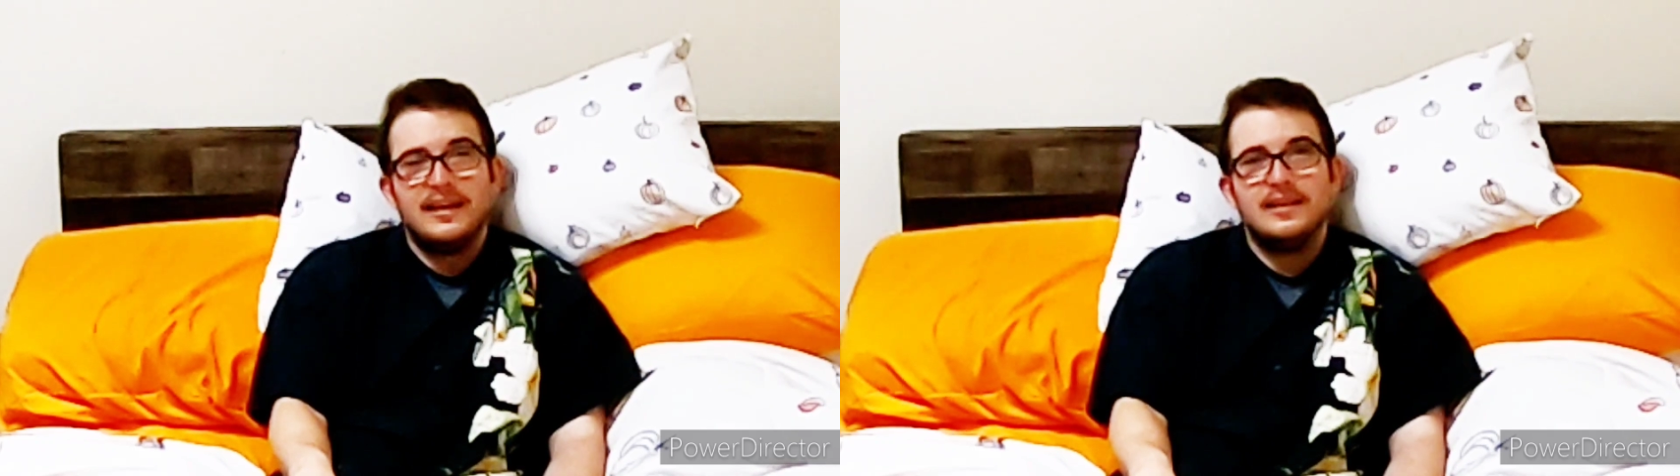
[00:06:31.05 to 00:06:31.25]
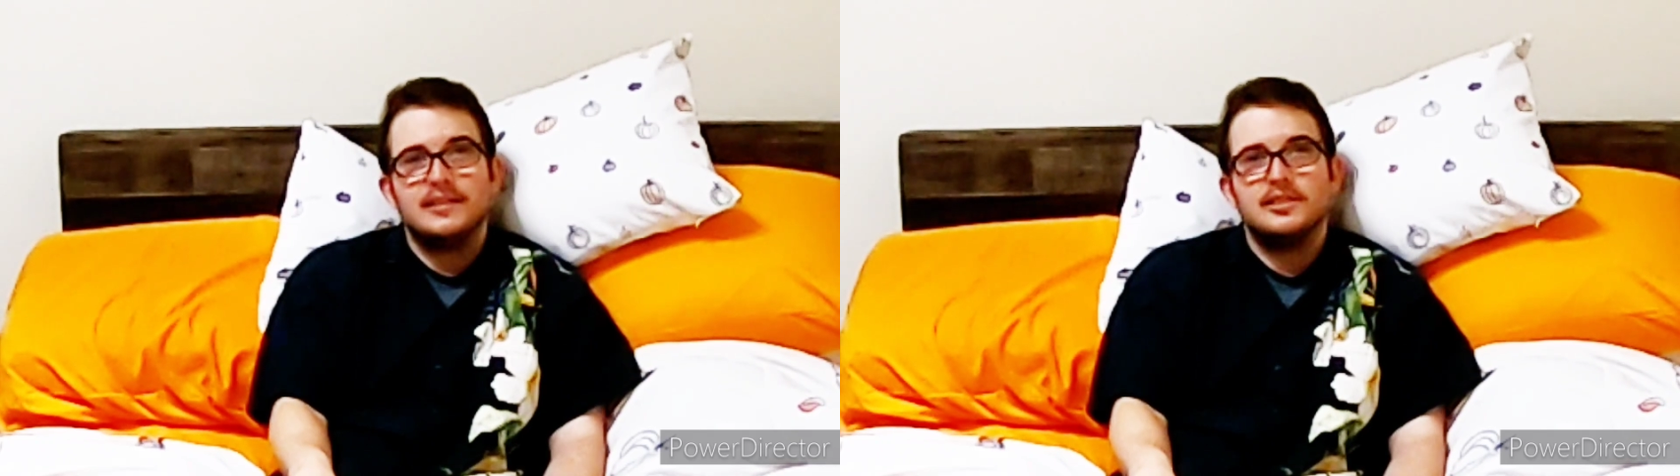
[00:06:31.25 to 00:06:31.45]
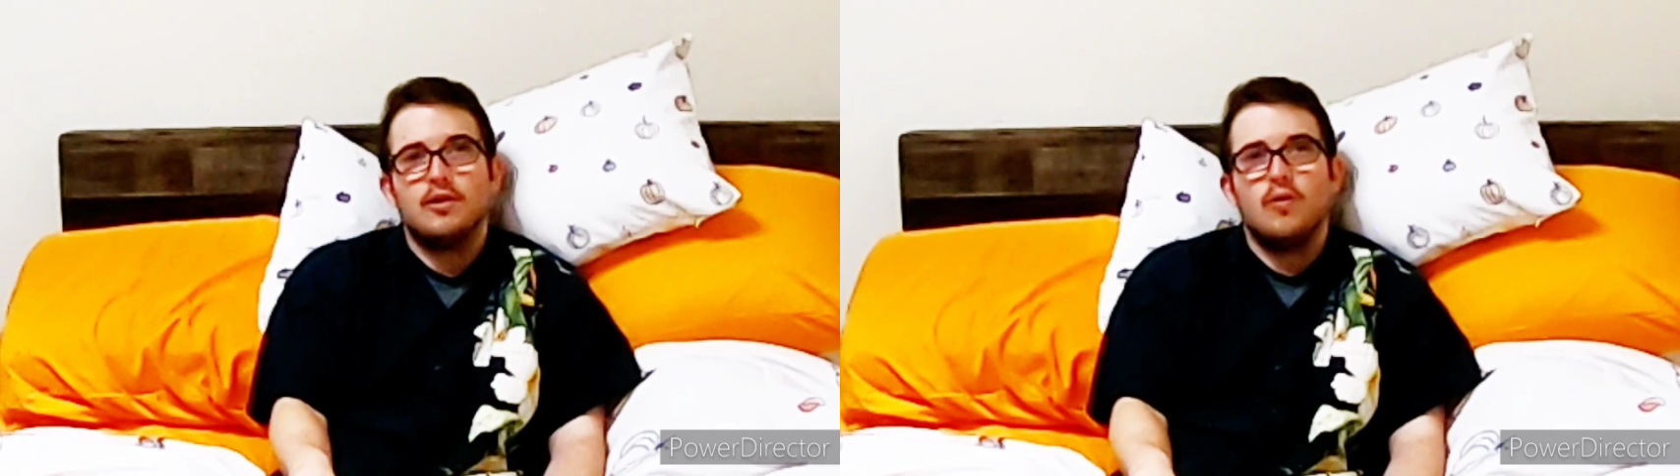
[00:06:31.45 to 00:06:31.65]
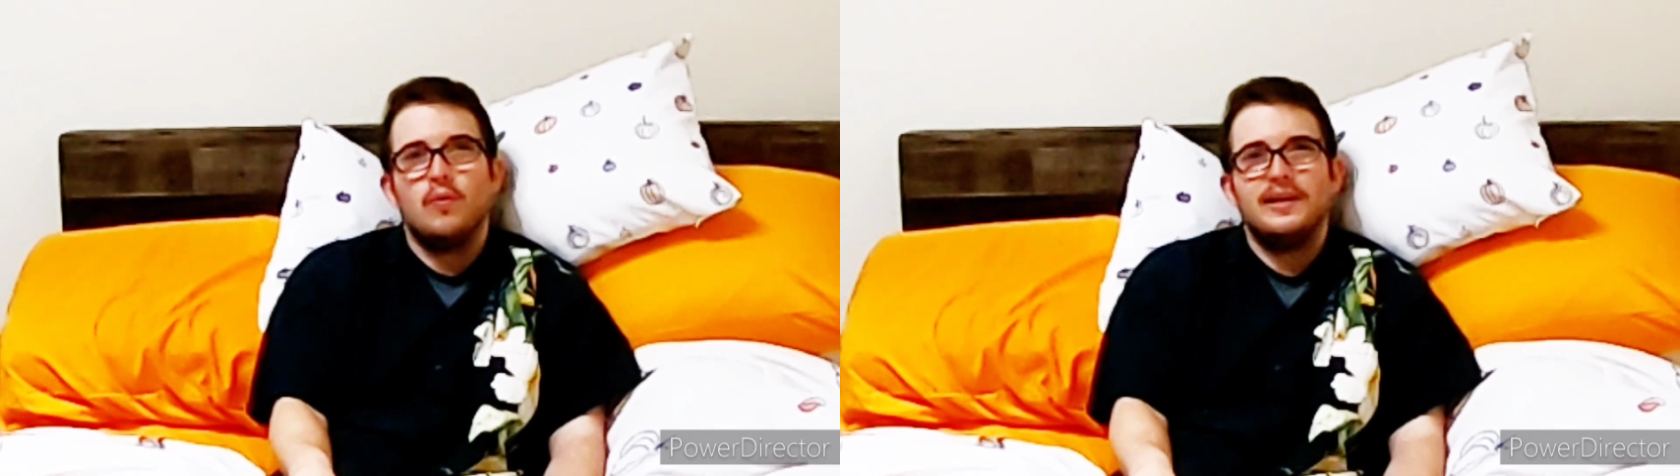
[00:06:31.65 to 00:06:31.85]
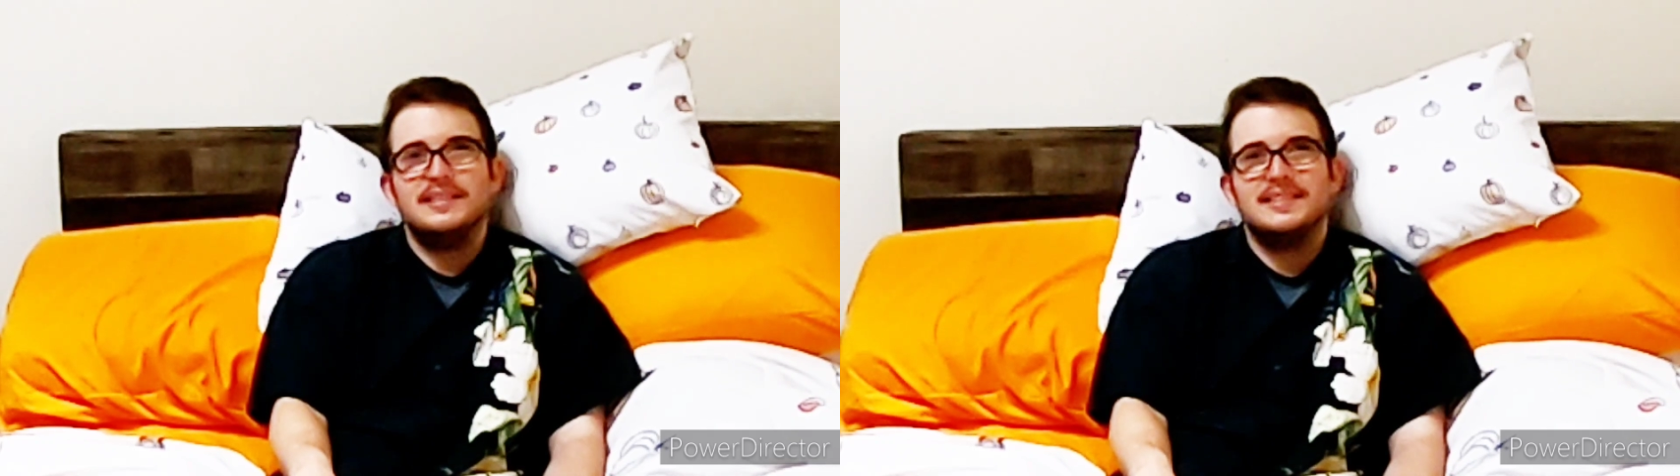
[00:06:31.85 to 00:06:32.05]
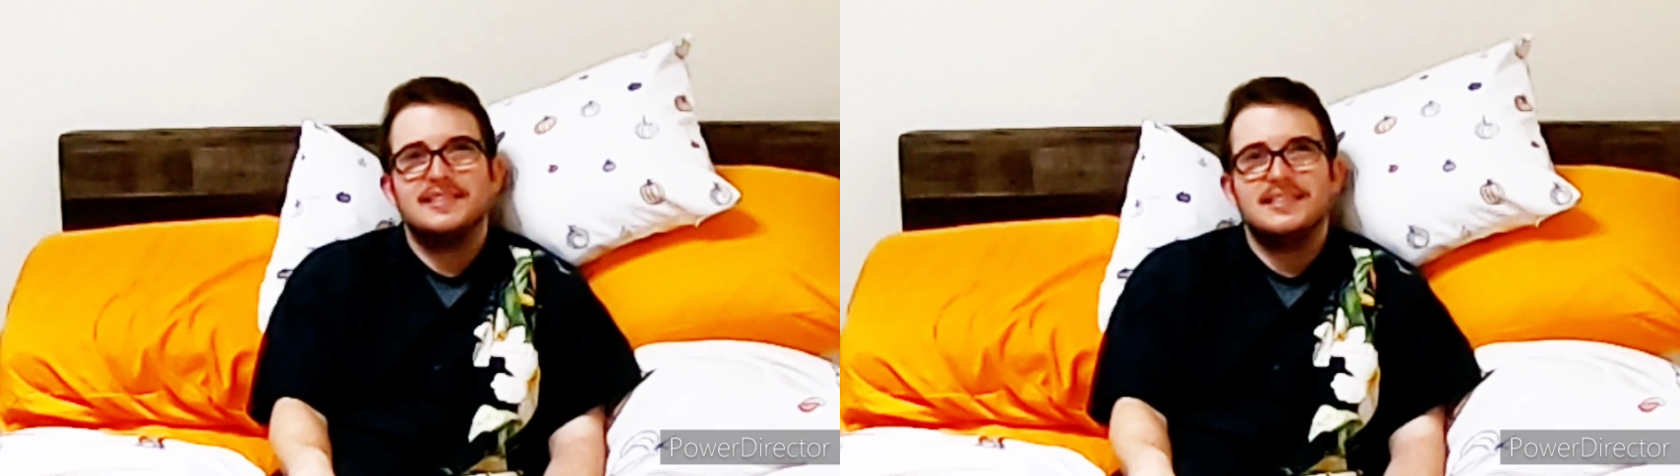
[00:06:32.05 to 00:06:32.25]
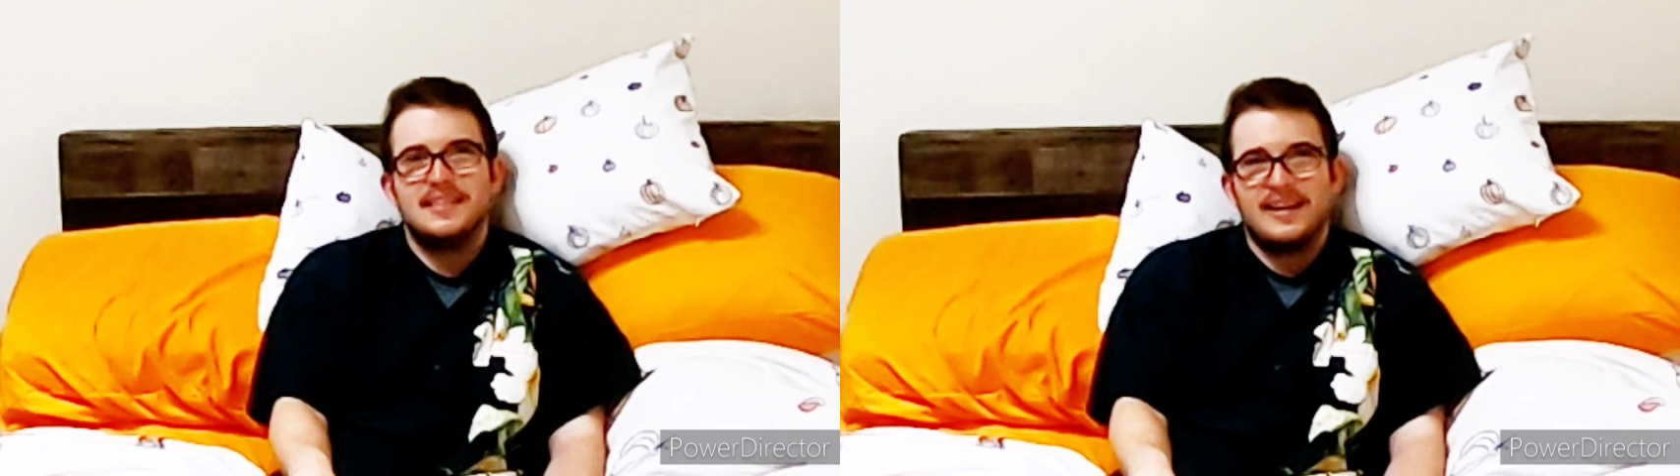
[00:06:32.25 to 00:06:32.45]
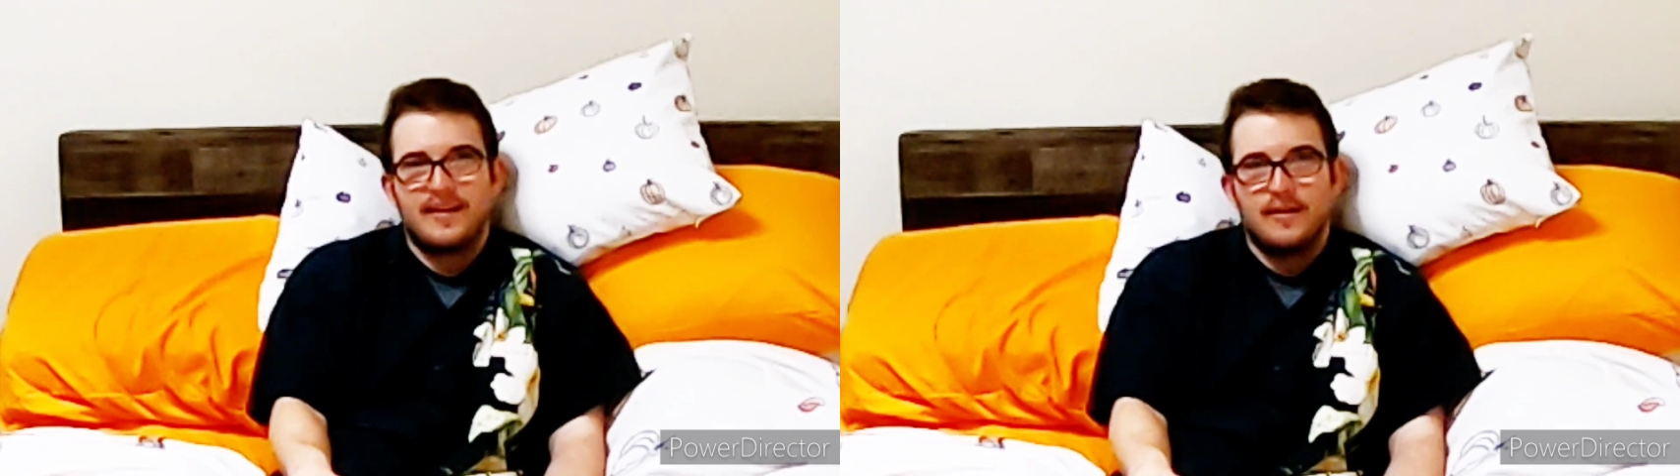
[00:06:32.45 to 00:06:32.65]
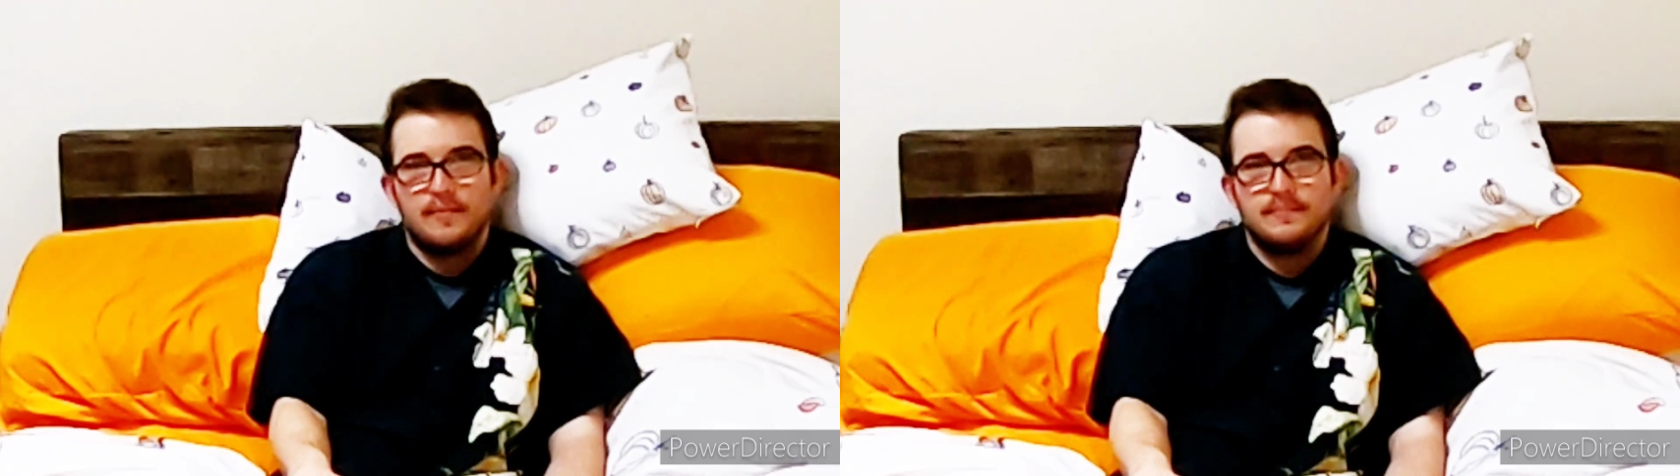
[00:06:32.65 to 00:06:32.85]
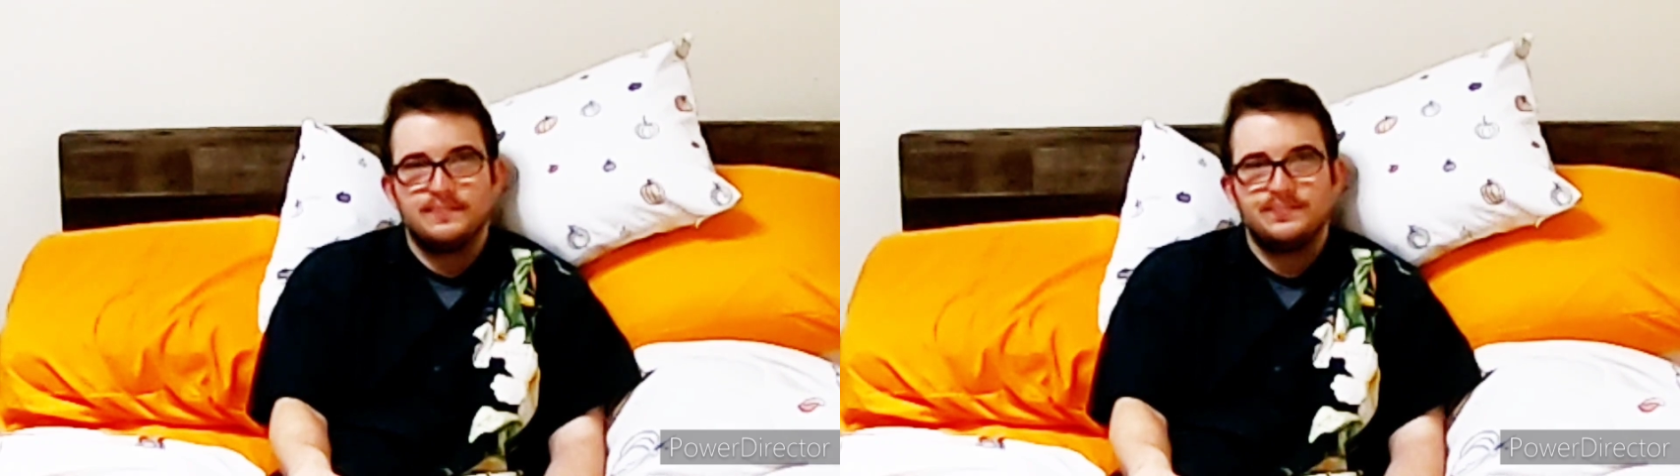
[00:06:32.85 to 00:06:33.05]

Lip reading: it doesn't always stick.